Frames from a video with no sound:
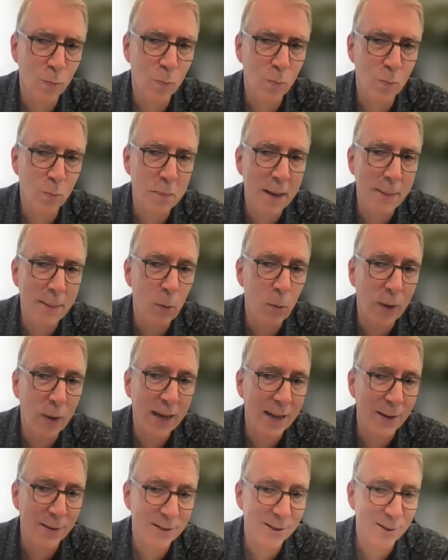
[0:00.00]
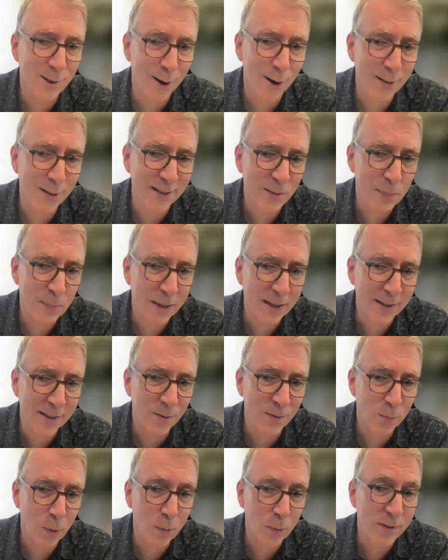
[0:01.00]
maybe we get started in this
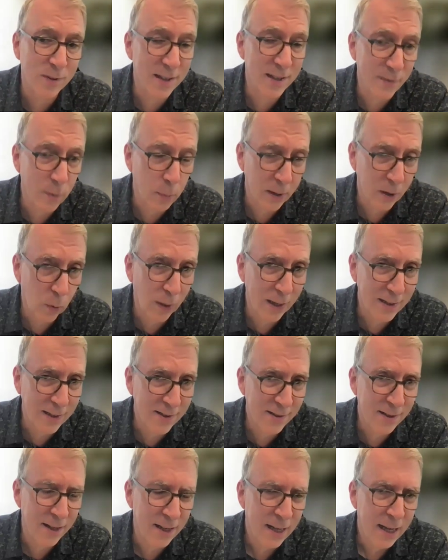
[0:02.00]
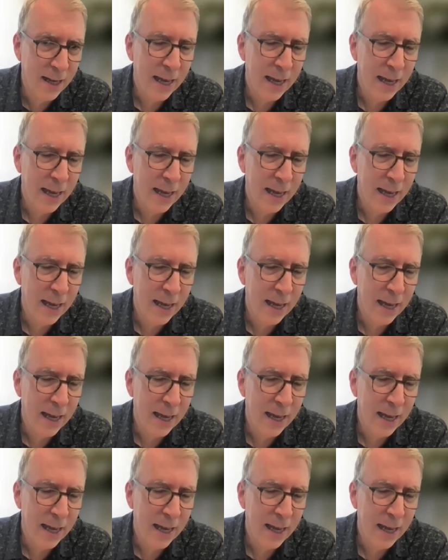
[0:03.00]
because we receive a bequest.